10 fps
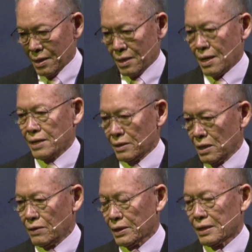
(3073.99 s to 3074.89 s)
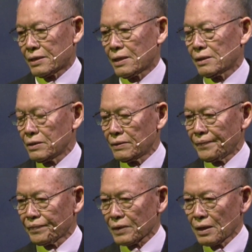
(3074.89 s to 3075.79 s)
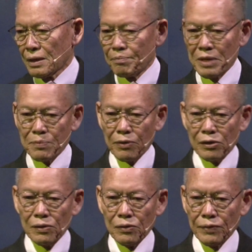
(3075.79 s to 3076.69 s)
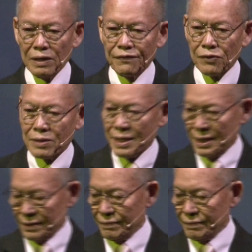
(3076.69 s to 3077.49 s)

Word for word: right now I can tell you, people will forget,